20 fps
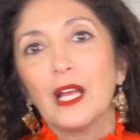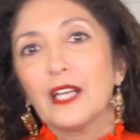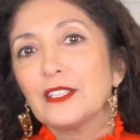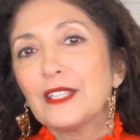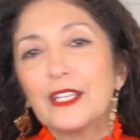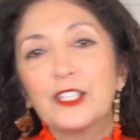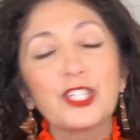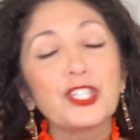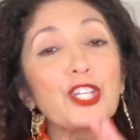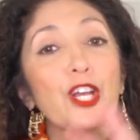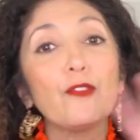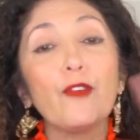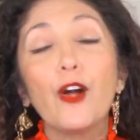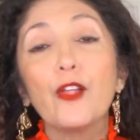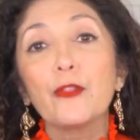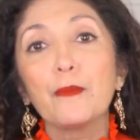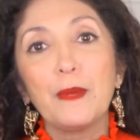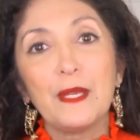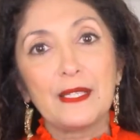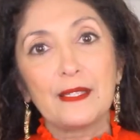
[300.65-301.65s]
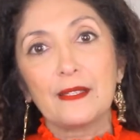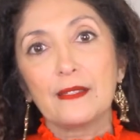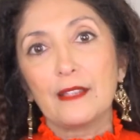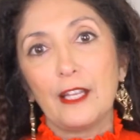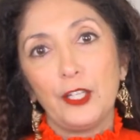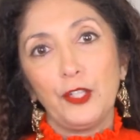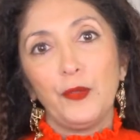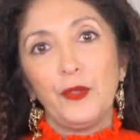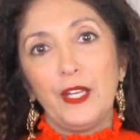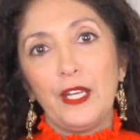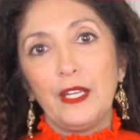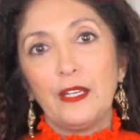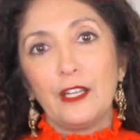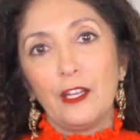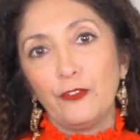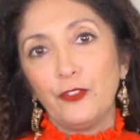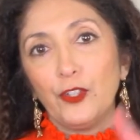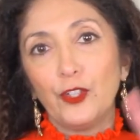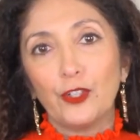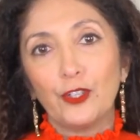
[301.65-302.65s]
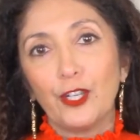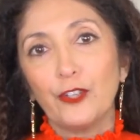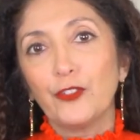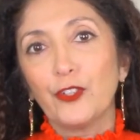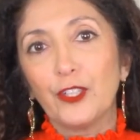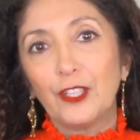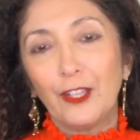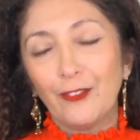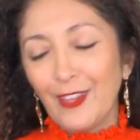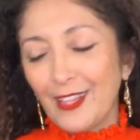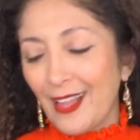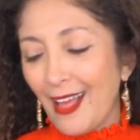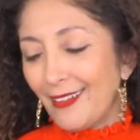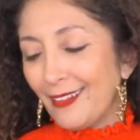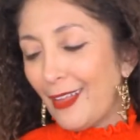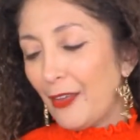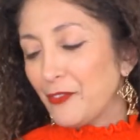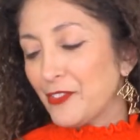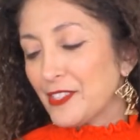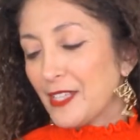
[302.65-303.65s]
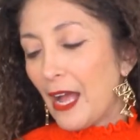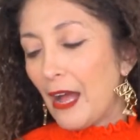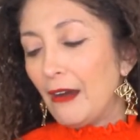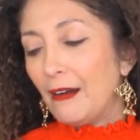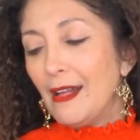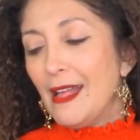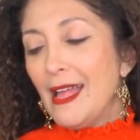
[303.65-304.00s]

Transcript: They just have all the pieces that you need if you're if you're living that lifestyle.